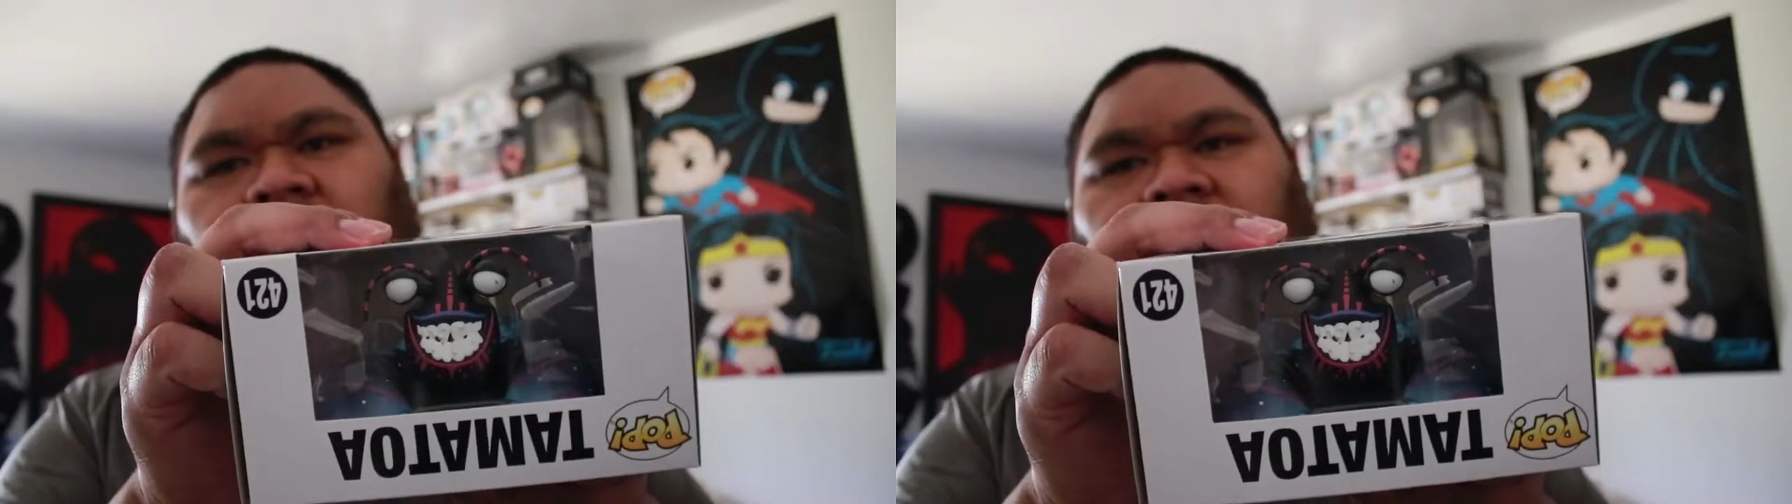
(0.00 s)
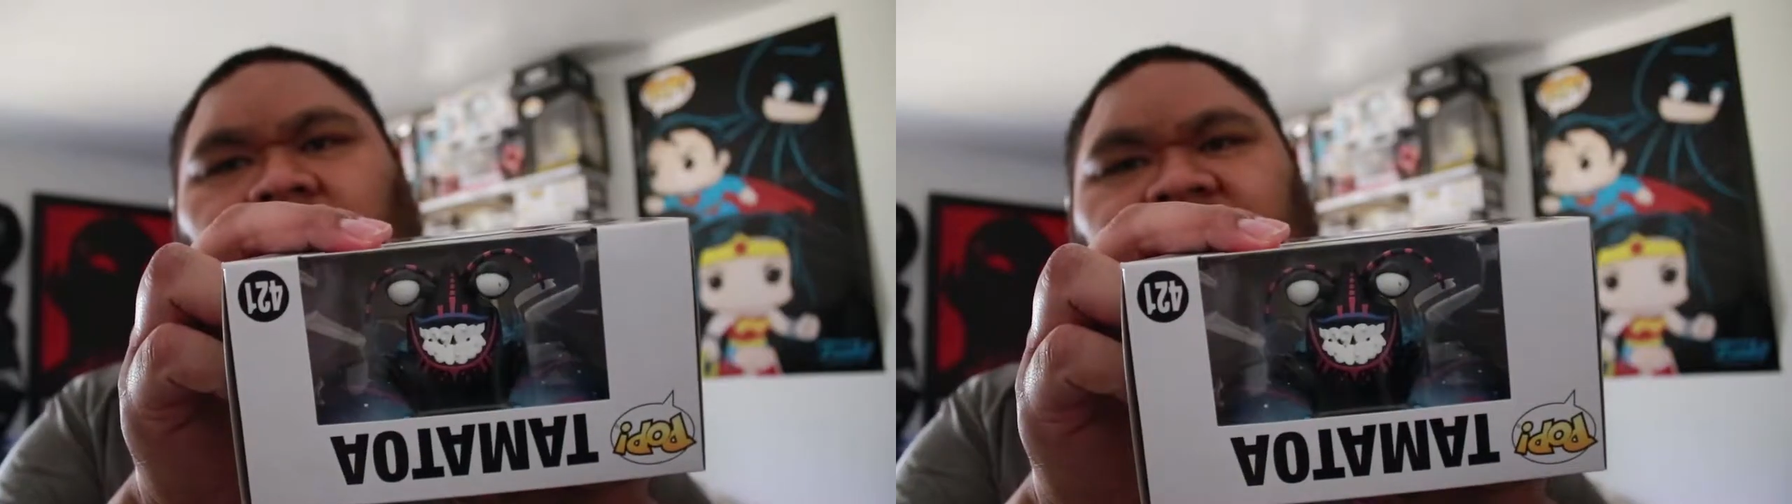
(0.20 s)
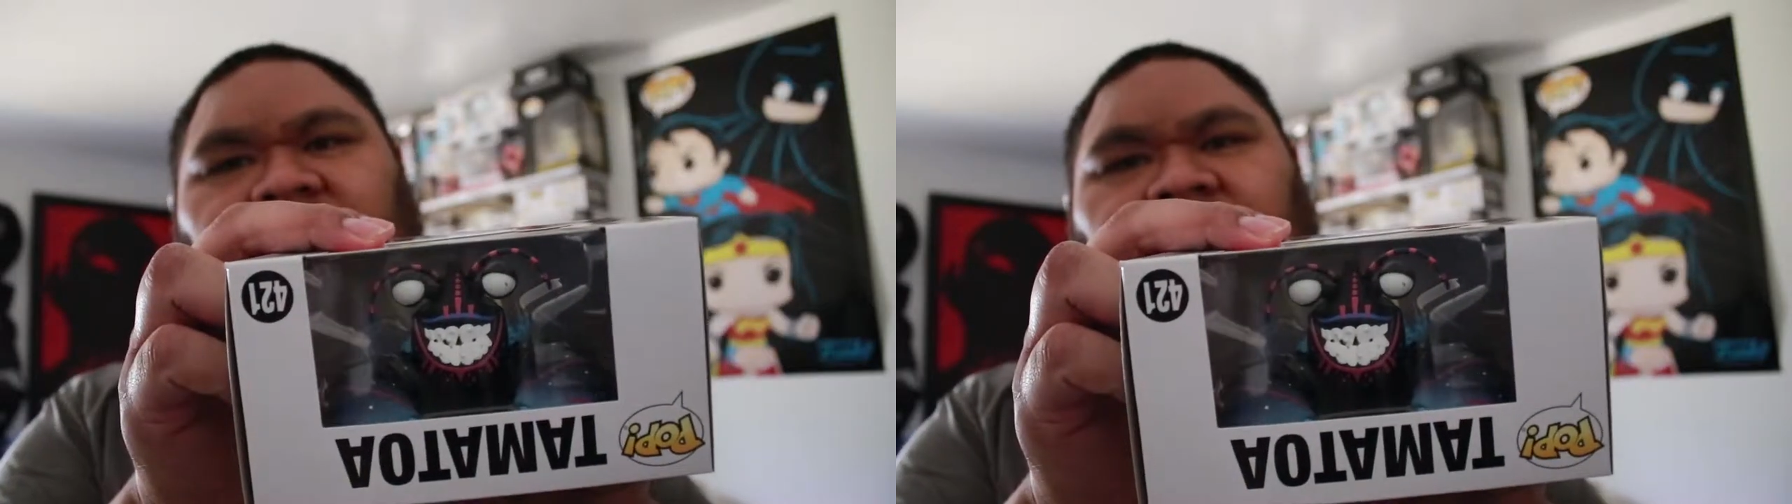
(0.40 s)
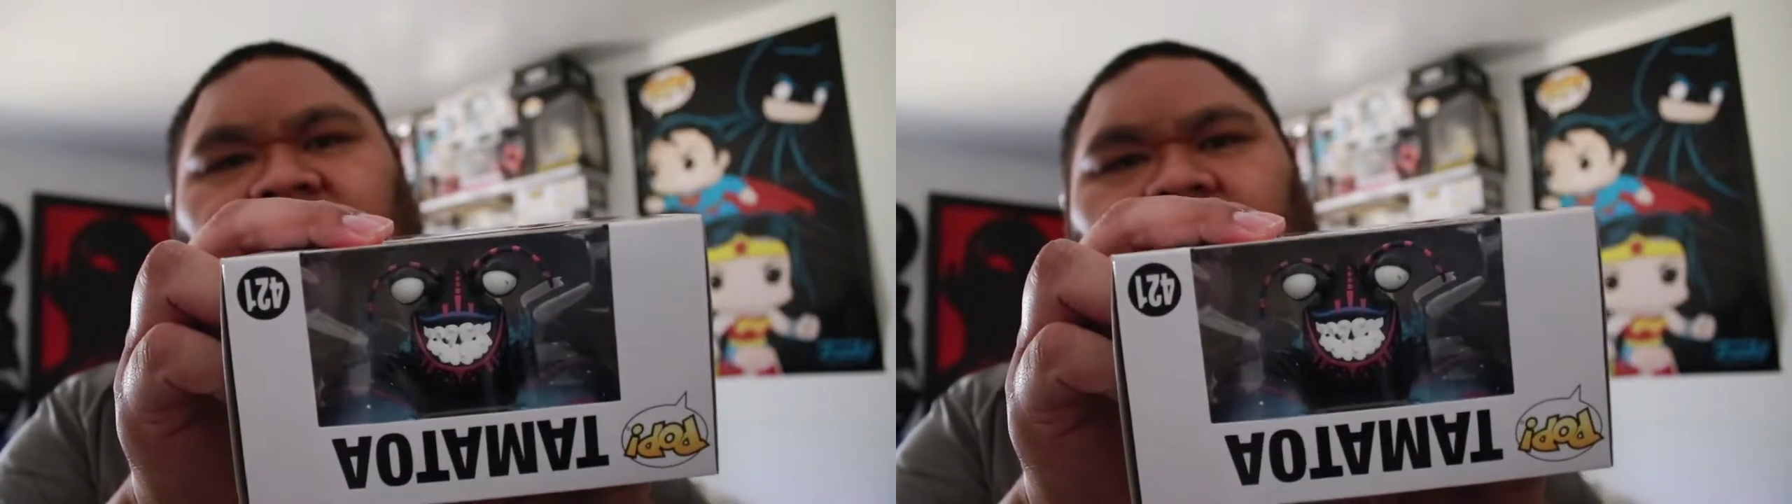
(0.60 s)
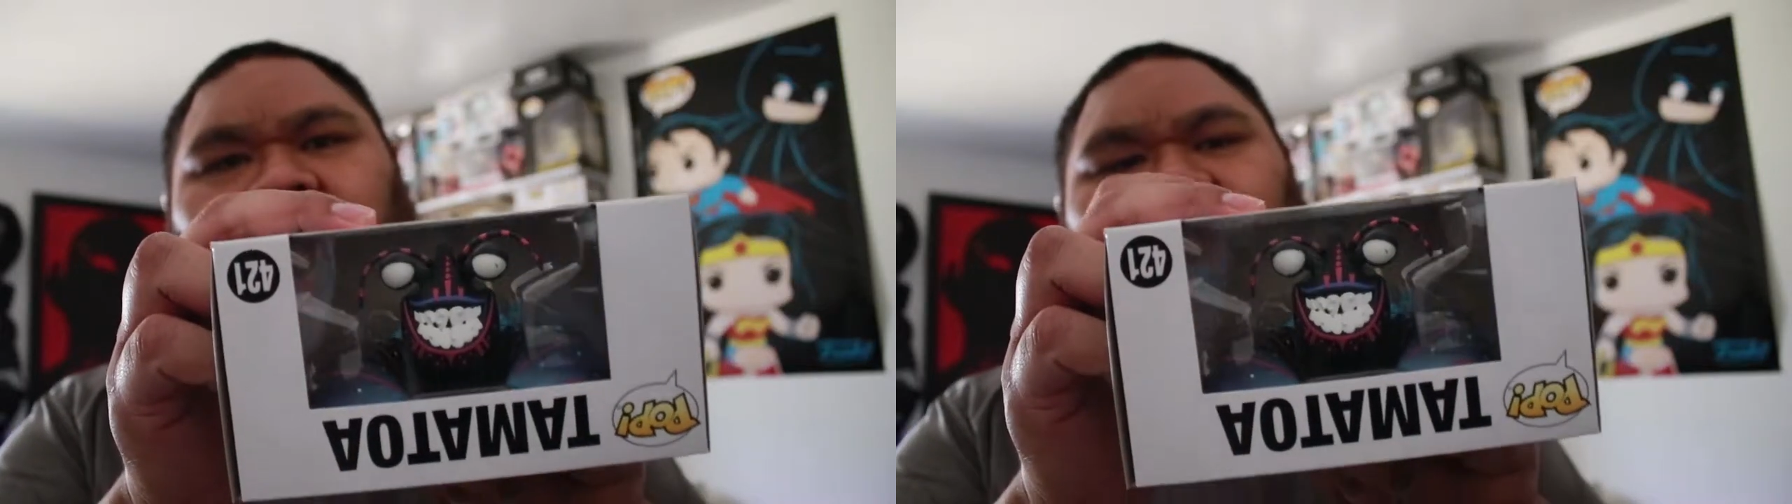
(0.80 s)
Now I've seen the
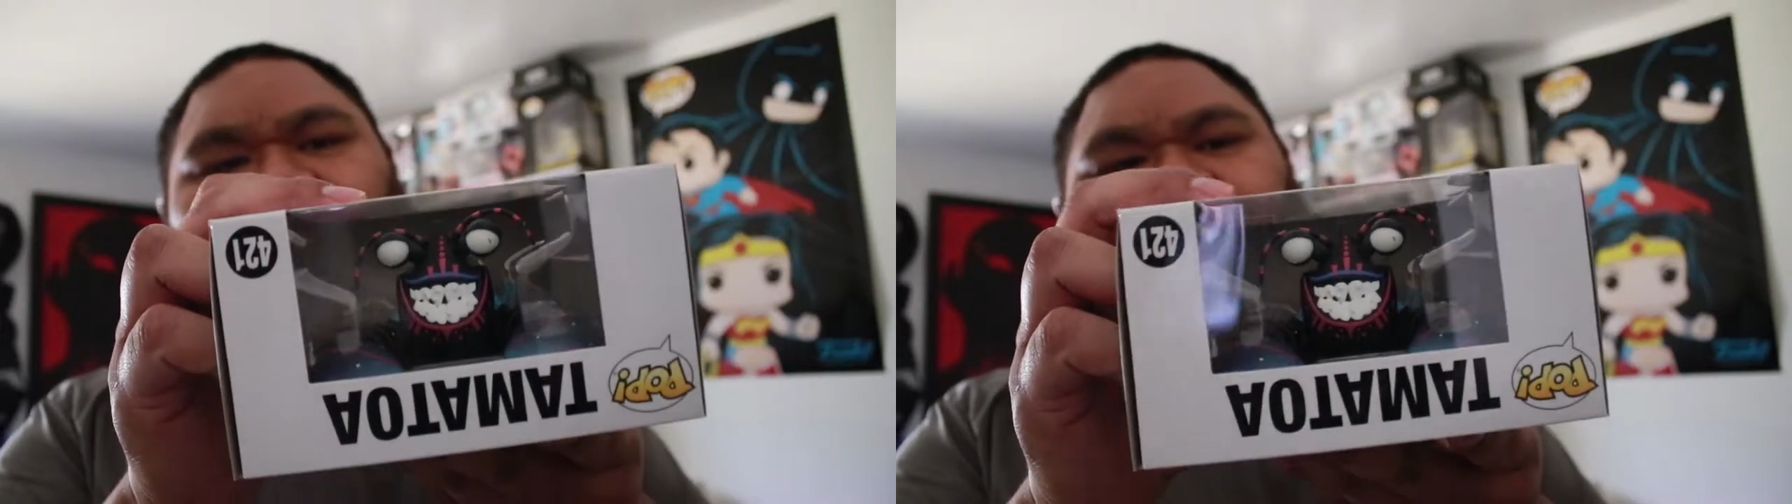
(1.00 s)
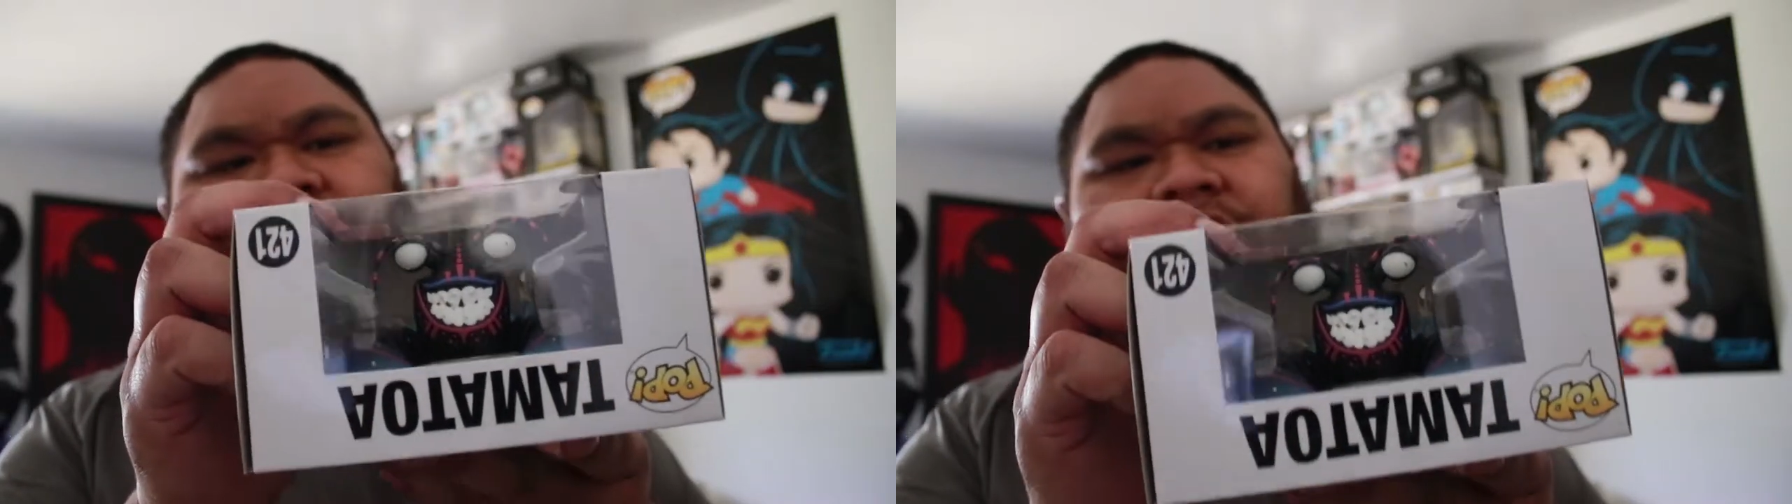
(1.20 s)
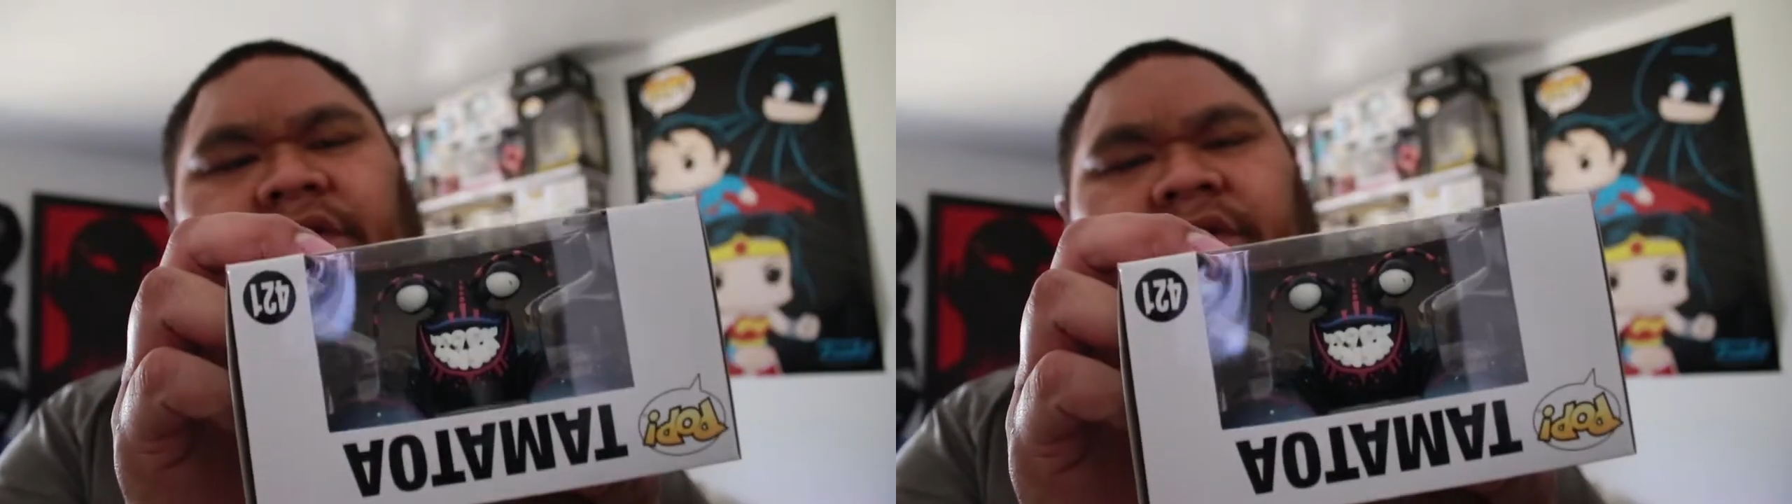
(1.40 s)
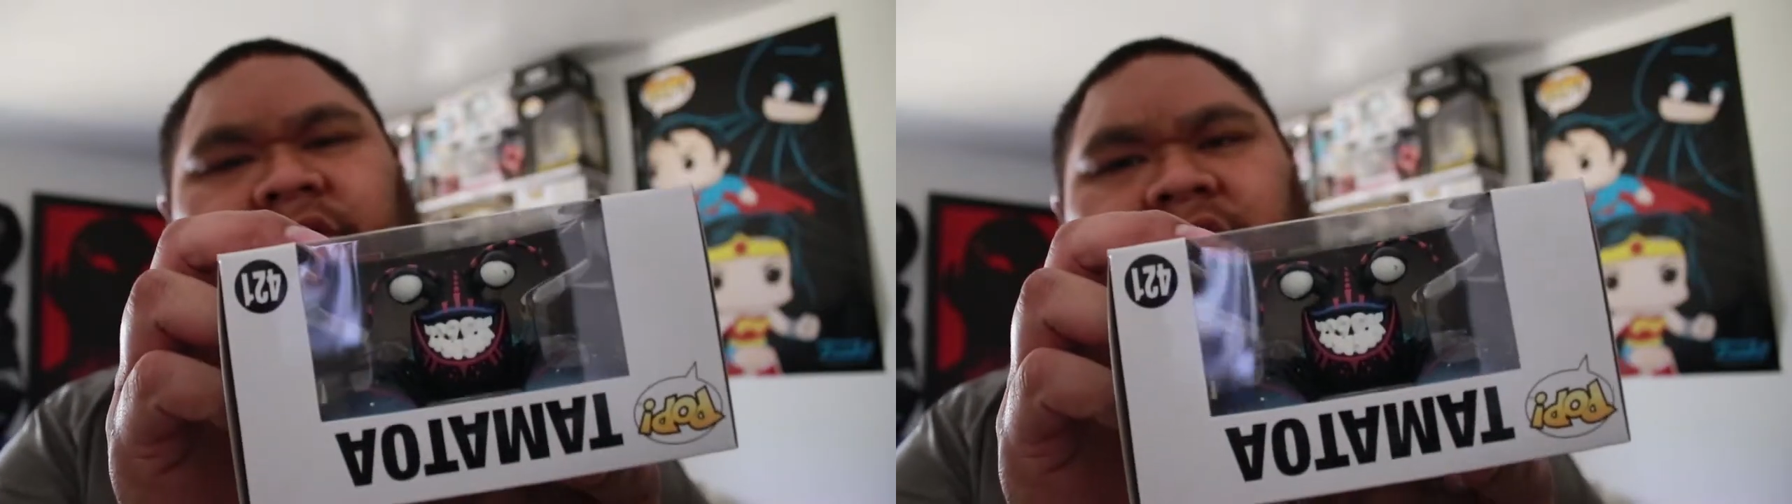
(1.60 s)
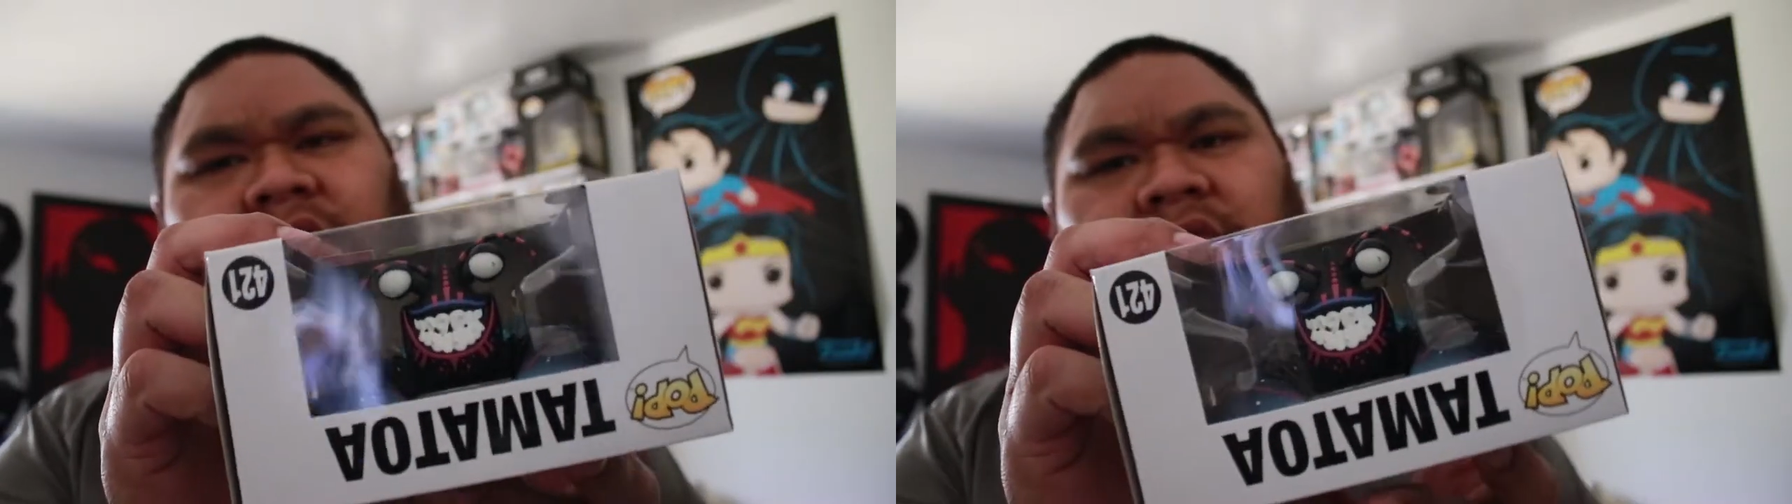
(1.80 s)
glow, looks pretty good.